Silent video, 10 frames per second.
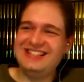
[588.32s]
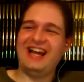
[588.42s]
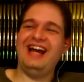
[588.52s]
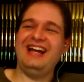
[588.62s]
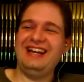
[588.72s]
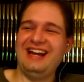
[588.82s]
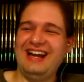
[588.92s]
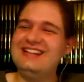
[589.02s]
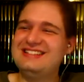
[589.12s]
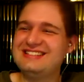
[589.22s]
Dang
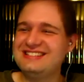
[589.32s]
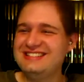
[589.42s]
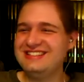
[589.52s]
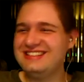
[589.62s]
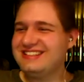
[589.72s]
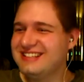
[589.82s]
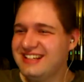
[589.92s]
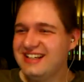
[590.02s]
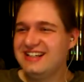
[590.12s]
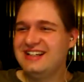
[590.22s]
it!
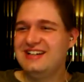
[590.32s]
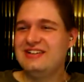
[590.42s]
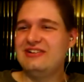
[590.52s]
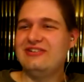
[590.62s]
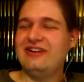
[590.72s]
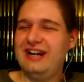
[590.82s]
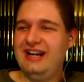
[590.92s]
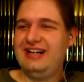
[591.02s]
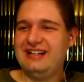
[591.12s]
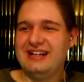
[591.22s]

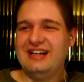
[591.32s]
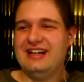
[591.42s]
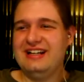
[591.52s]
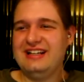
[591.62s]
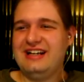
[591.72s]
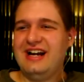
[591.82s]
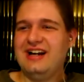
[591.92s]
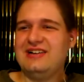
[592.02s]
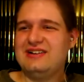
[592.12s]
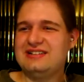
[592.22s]
Read the
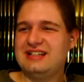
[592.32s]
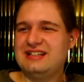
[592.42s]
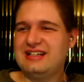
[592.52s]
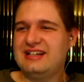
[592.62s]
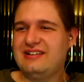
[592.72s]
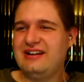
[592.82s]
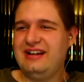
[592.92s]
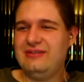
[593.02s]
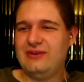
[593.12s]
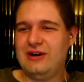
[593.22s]
arrows on the
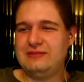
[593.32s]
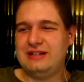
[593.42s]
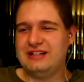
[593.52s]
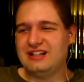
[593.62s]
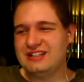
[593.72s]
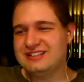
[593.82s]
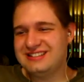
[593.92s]
green woman!